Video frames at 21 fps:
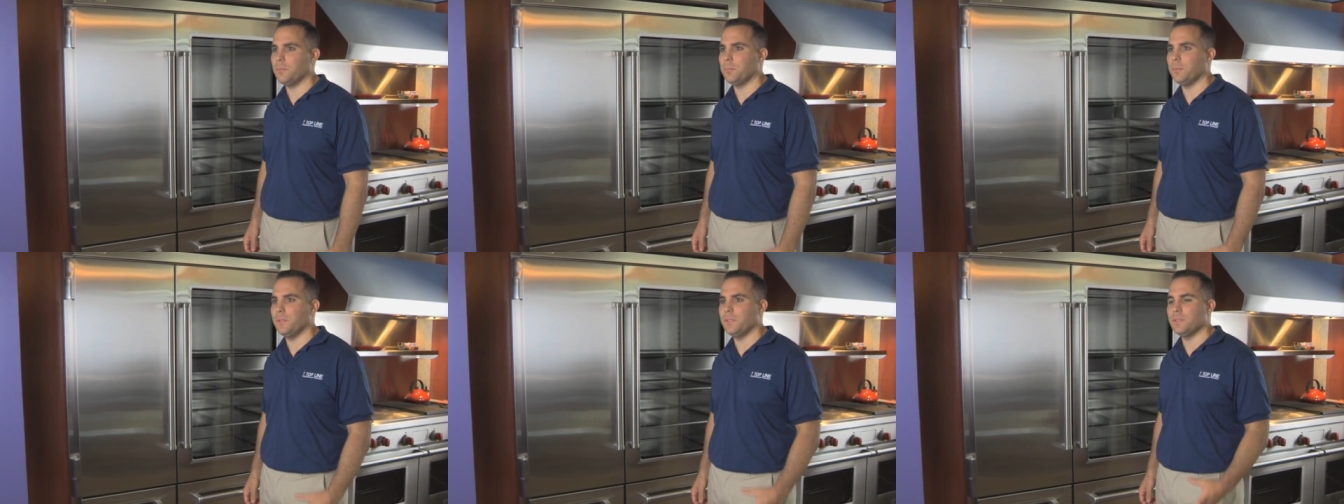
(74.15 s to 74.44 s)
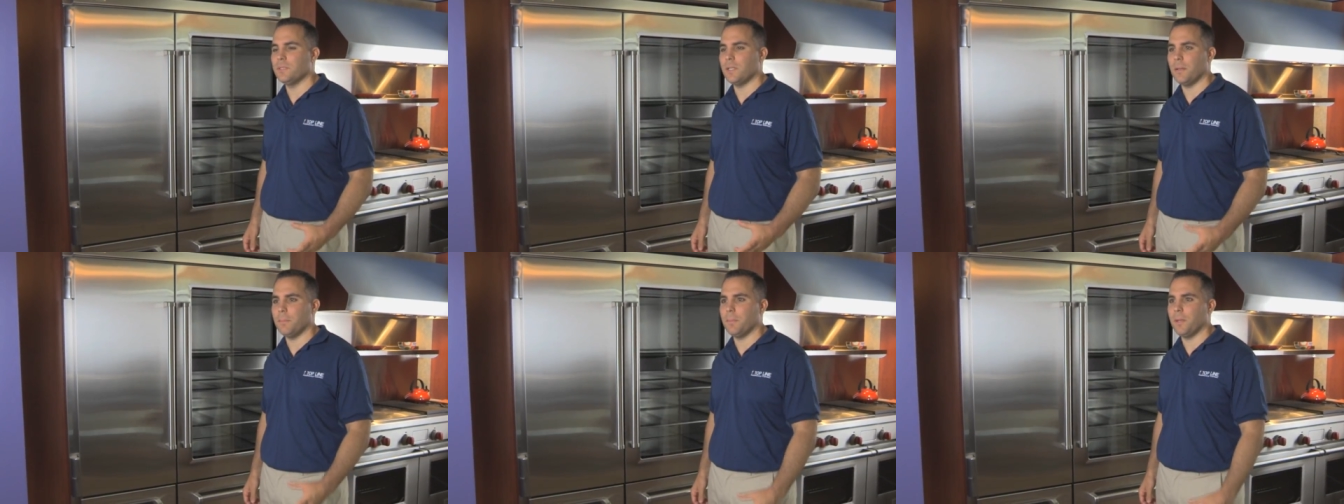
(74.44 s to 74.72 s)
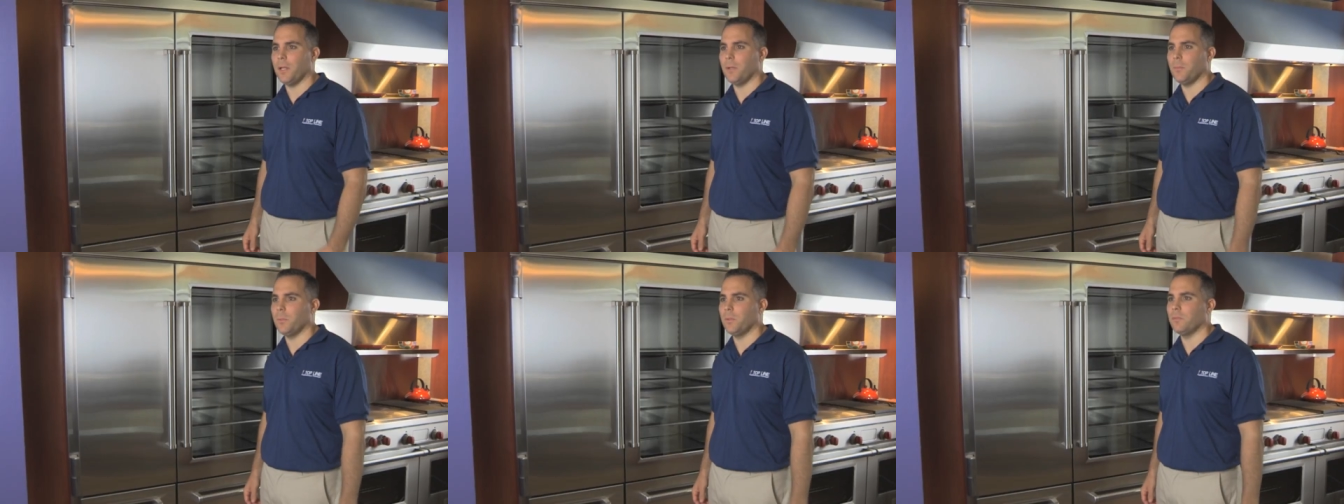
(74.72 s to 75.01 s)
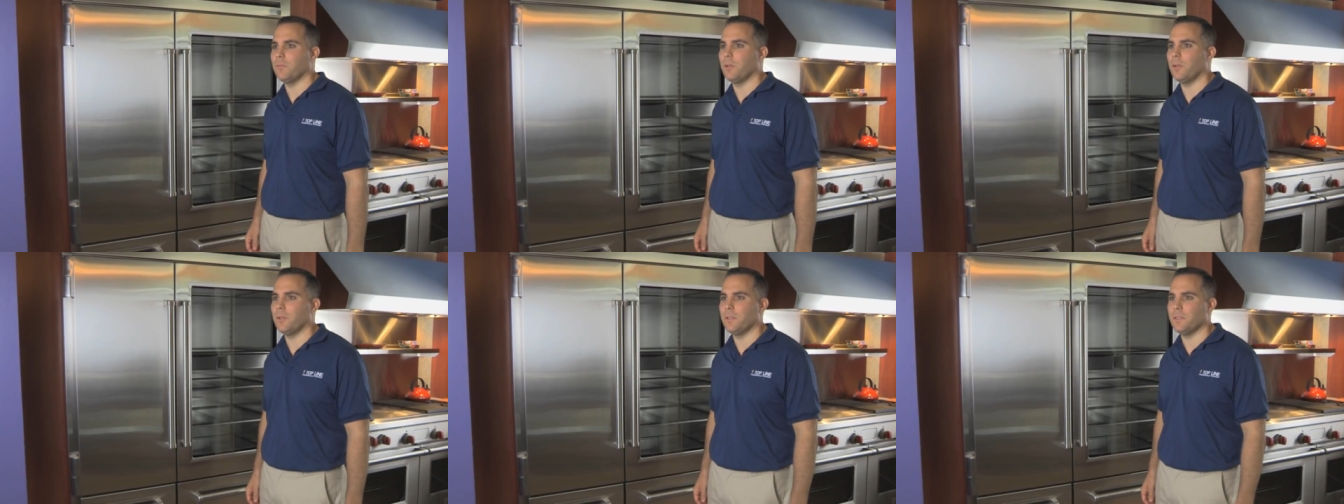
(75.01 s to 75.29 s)
please stop by
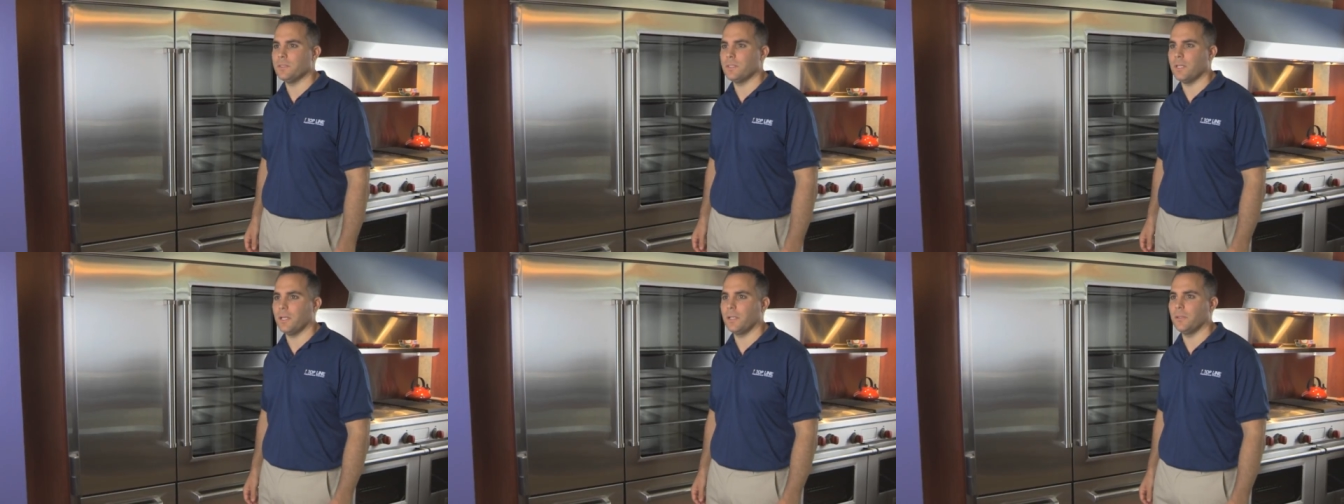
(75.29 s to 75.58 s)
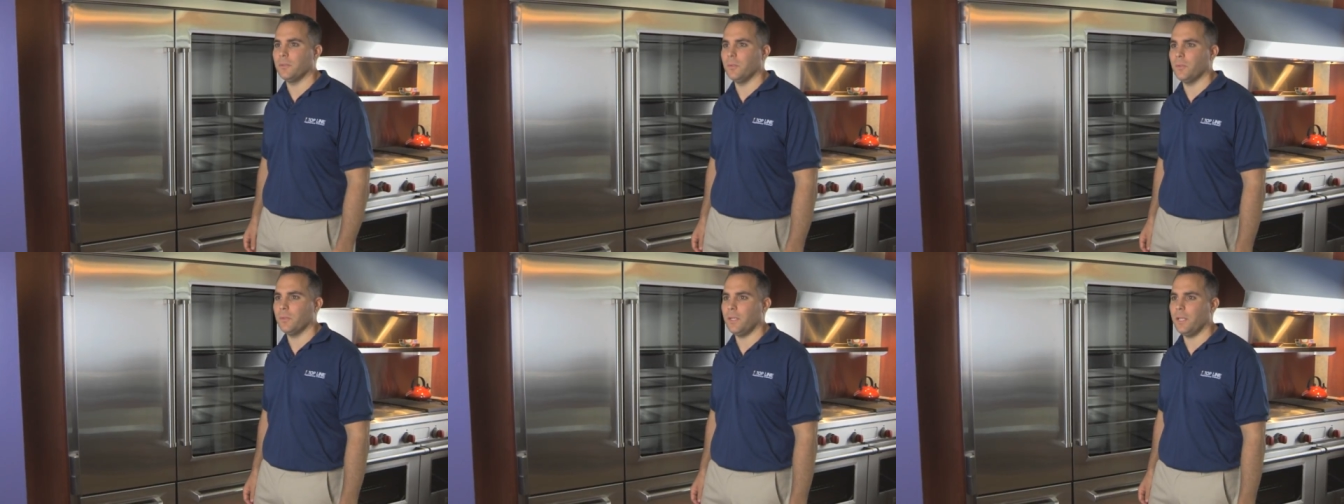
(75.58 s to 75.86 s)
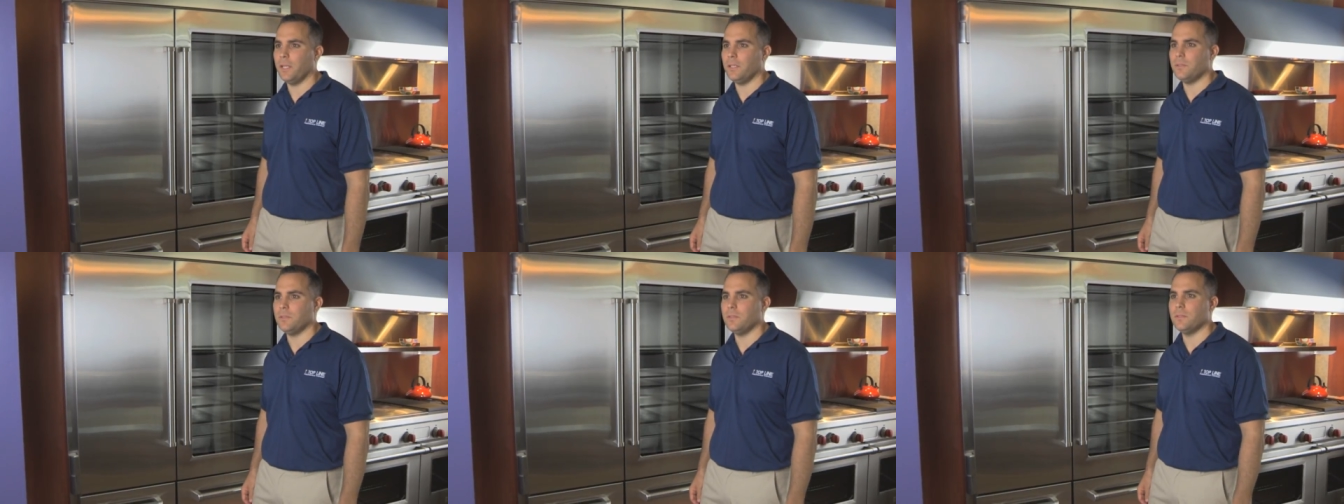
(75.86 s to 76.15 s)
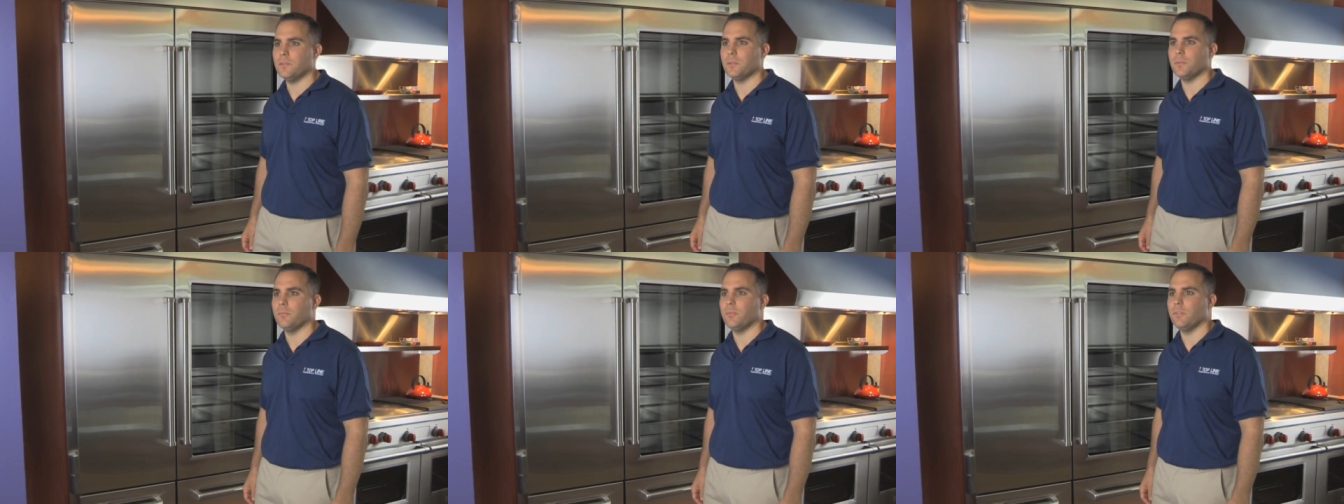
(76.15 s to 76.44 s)
one of our designer
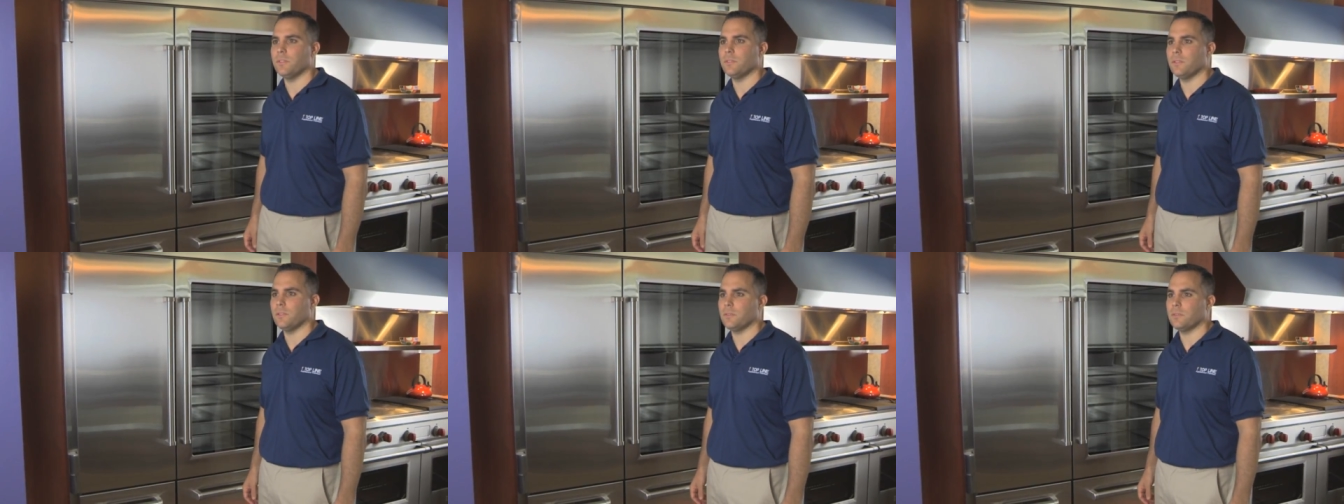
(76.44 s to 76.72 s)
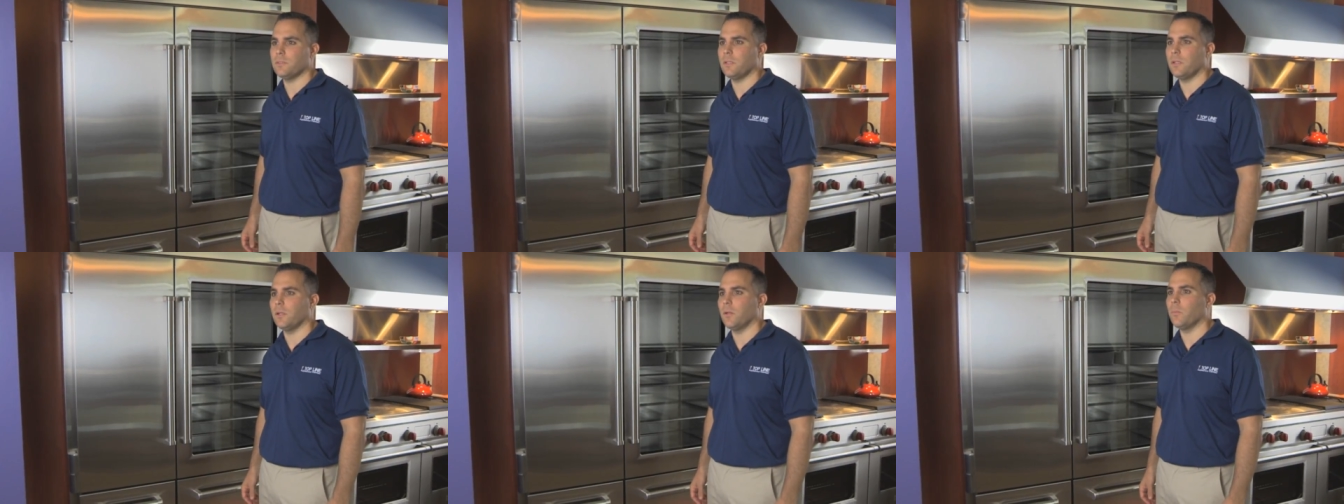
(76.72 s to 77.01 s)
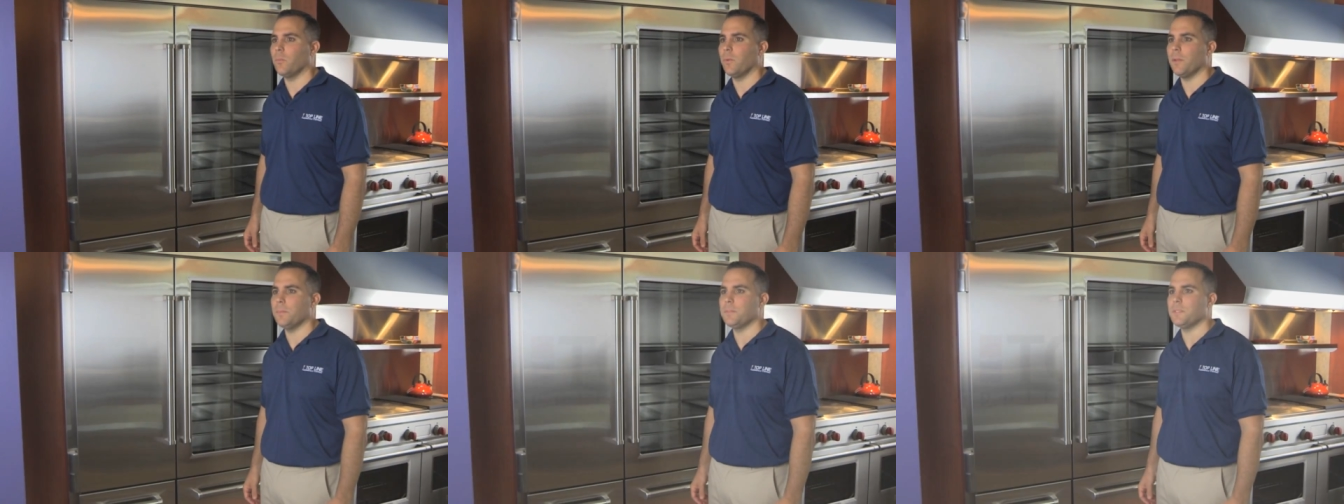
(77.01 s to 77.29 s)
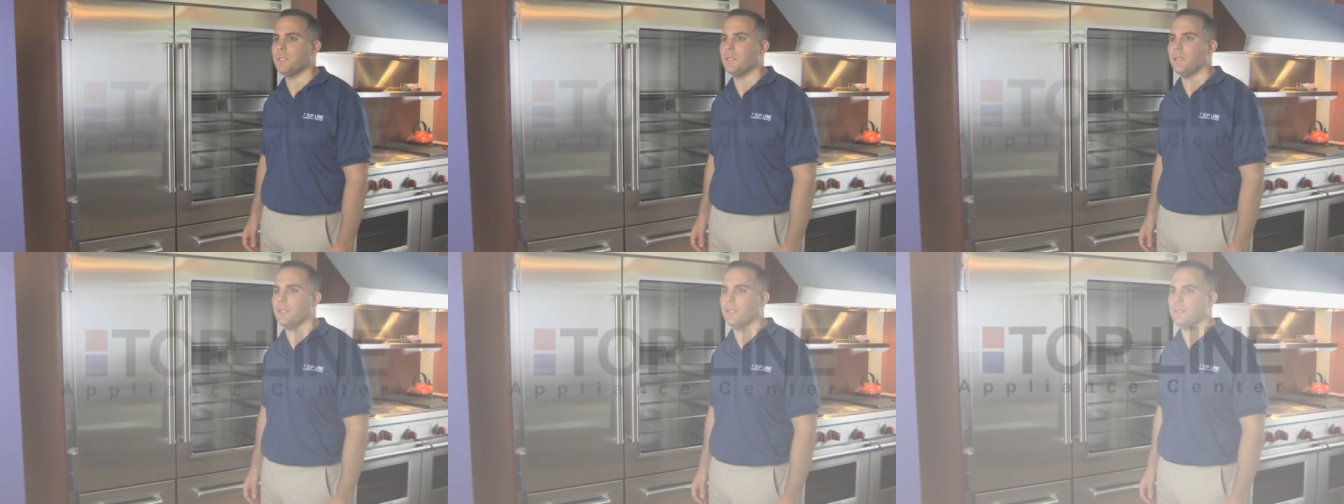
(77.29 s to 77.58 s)
locations or visit us on our
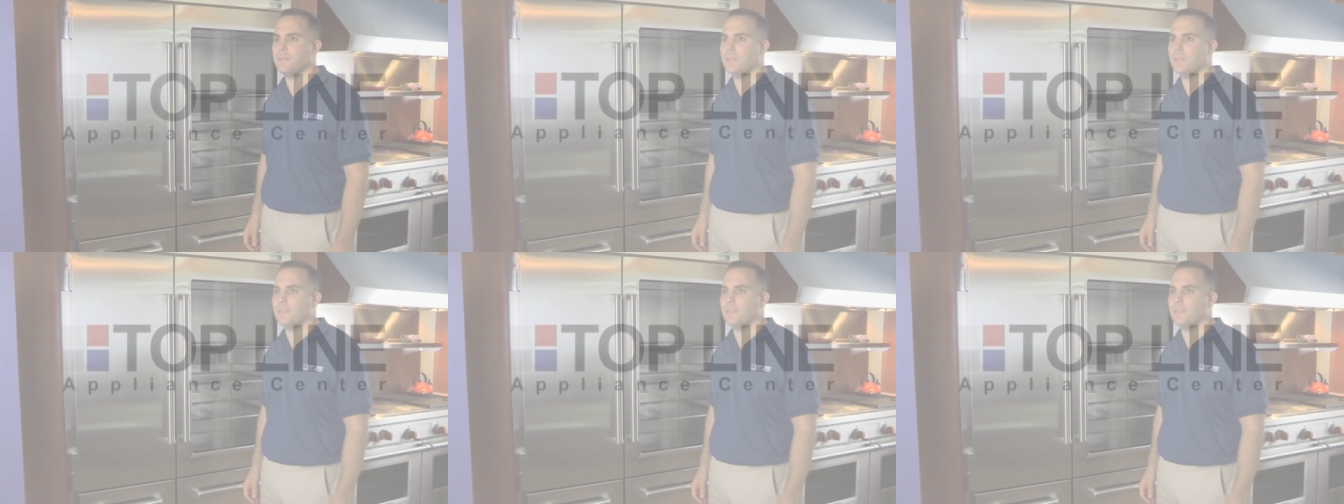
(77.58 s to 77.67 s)
website